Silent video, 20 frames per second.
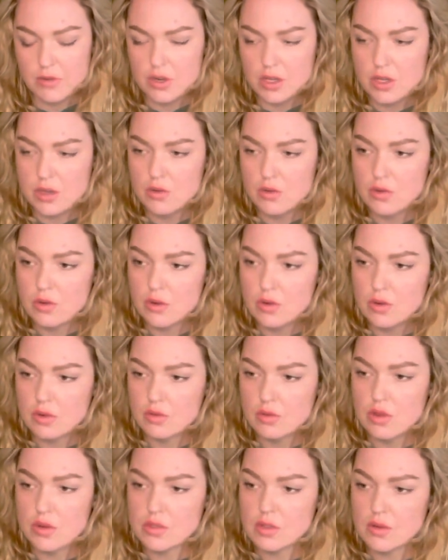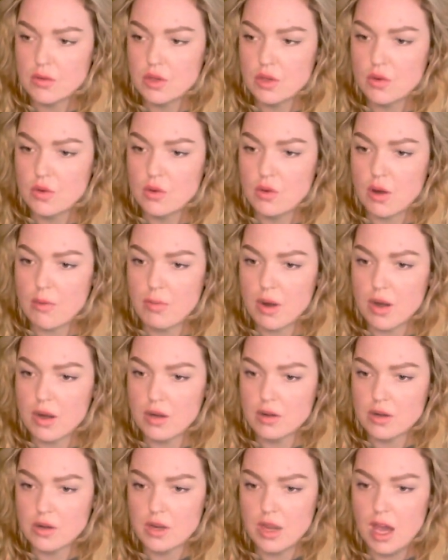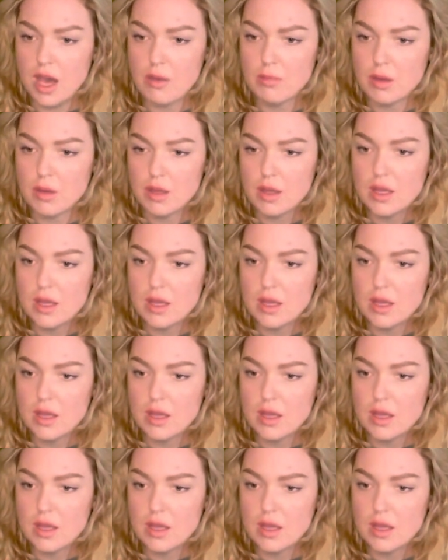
you, those of you who are partnered up,